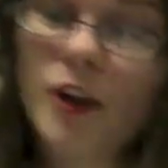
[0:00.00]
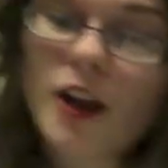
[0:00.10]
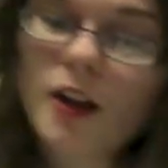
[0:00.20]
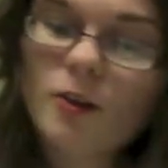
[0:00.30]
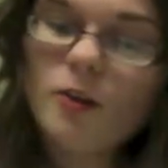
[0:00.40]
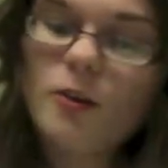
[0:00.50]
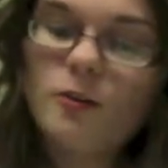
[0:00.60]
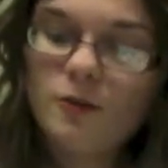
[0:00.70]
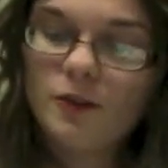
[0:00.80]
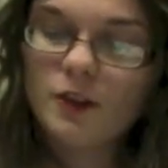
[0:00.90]
I am
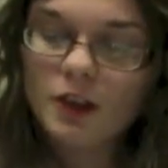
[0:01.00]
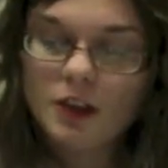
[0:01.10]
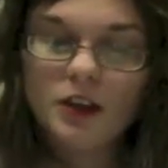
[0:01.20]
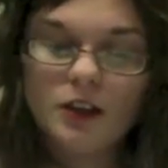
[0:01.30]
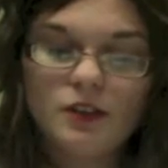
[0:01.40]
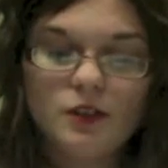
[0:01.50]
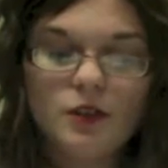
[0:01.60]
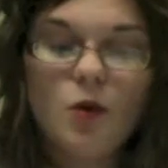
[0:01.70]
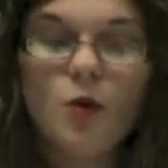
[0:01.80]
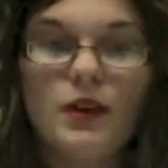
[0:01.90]
a huge fan
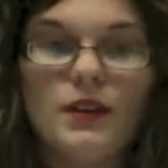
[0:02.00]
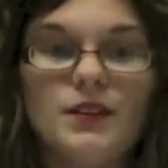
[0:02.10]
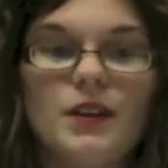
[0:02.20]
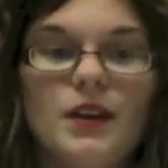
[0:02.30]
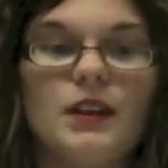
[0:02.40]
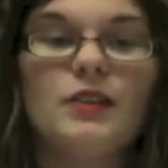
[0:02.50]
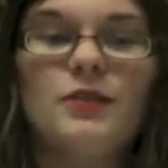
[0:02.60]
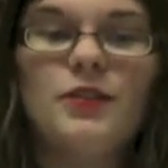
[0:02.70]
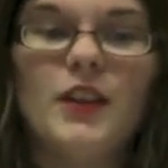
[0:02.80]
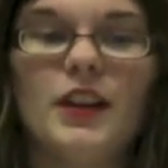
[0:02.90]
of
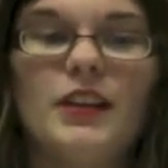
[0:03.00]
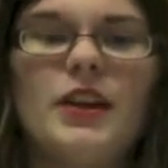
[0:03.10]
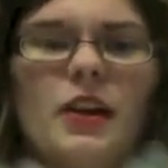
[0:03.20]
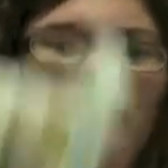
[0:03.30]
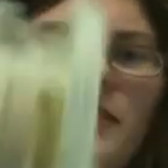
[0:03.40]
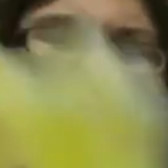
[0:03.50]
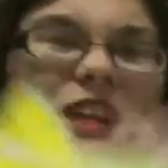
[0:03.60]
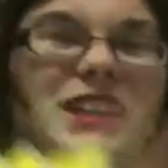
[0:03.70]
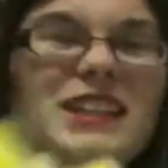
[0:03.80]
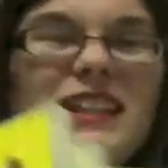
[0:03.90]
It's Always
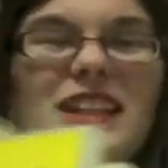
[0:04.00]
Sunny in